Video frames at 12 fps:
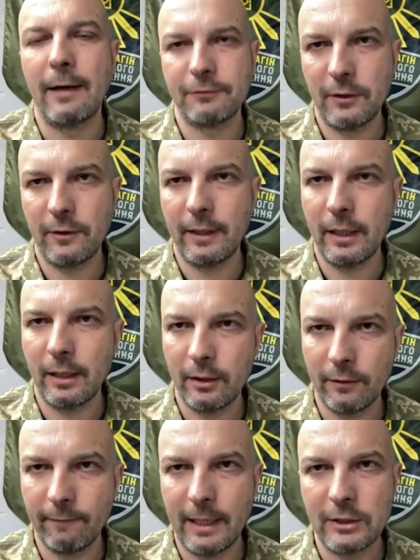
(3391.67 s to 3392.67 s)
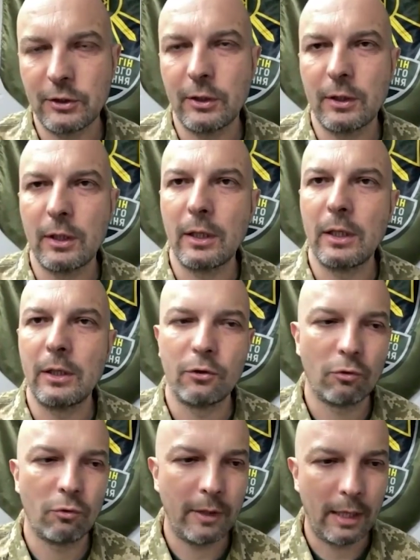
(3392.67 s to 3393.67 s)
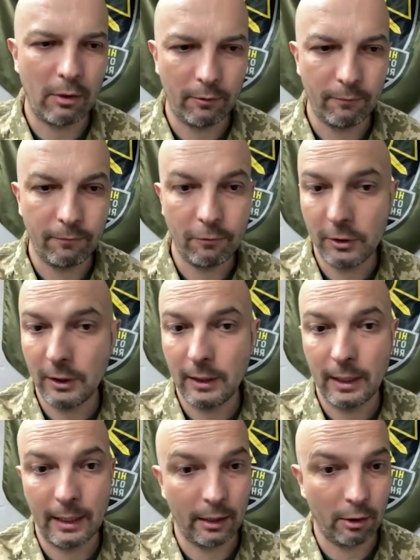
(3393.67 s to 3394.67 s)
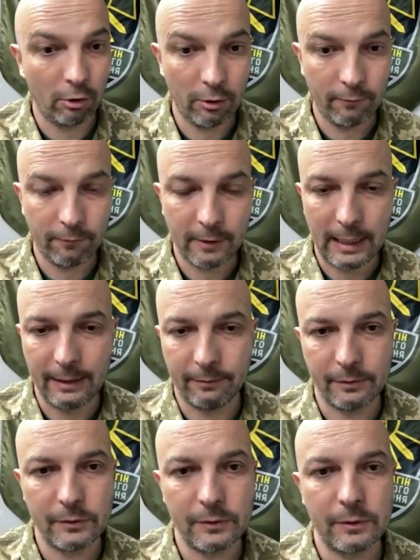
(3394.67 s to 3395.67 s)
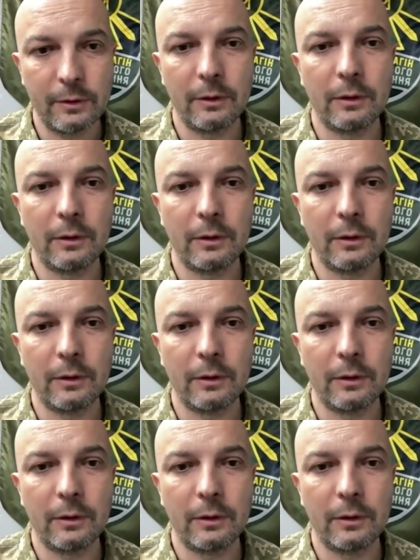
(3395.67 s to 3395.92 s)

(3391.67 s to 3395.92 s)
after their invasion in 2014, and a lot of countries,